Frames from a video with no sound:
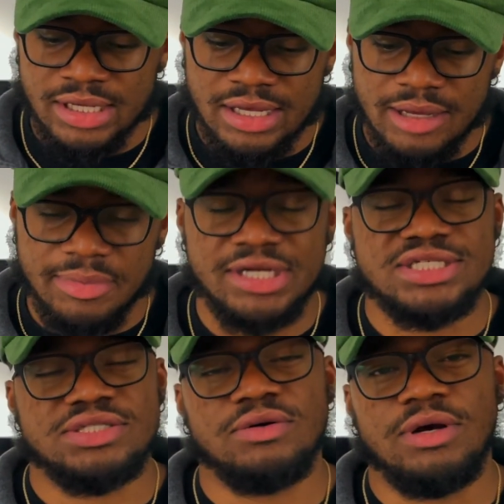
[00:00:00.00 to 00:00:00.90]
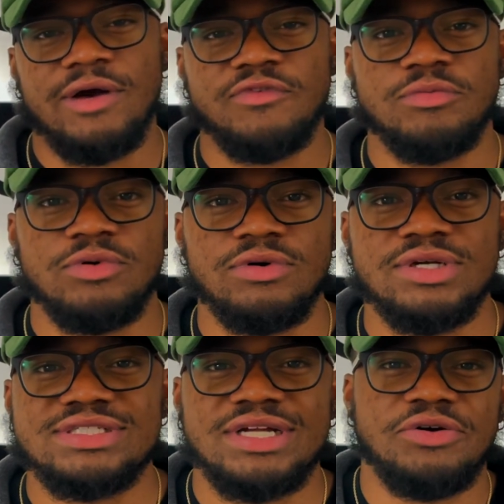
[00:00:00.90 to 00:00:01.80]
but it's still comfortable.
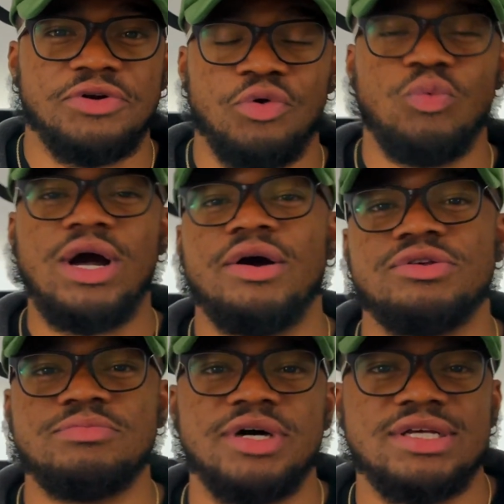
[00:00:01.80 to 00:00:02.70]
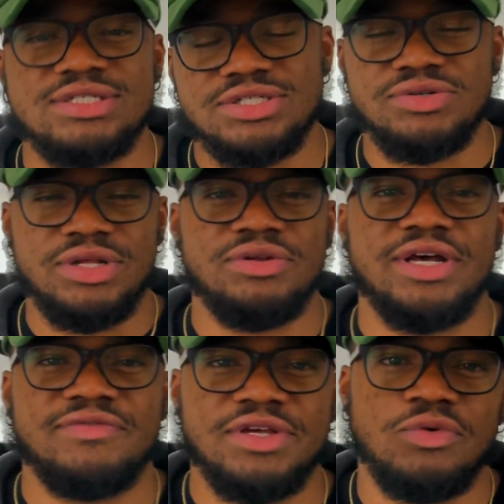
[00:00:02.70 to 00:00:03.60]
It's not going to wow you, but it's a shoe that you
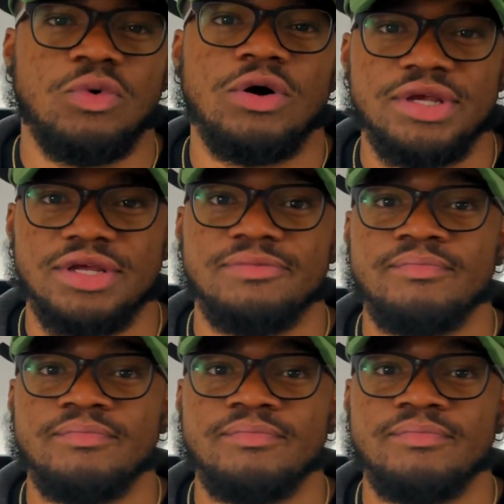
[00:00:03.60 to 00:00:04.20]
definitely can walk in.